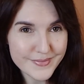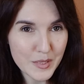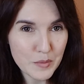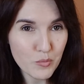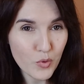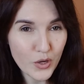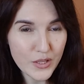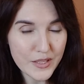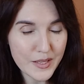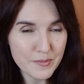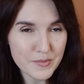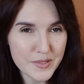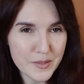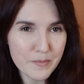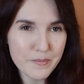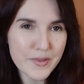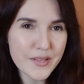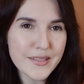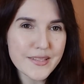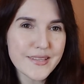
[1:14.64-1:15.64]
boil up
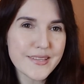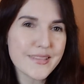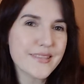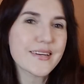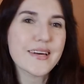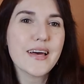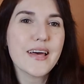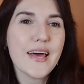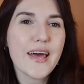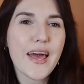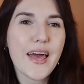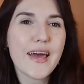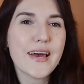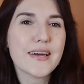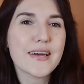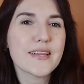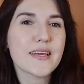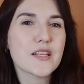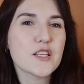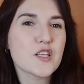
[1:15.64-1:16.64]
some milk,
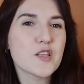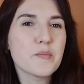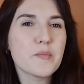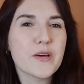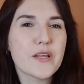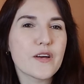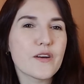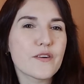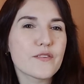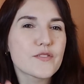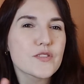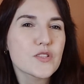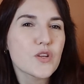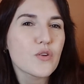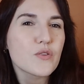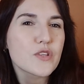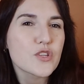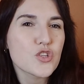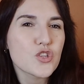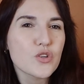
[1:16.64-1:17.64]
add a little bit of
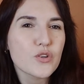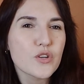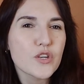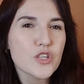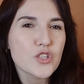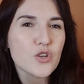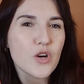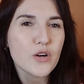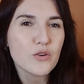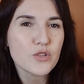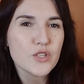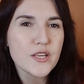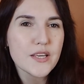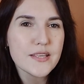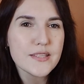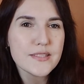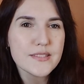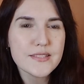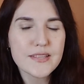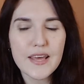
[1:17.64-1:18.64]
salt and sugar to our
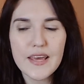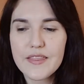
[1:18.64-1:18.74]
taste,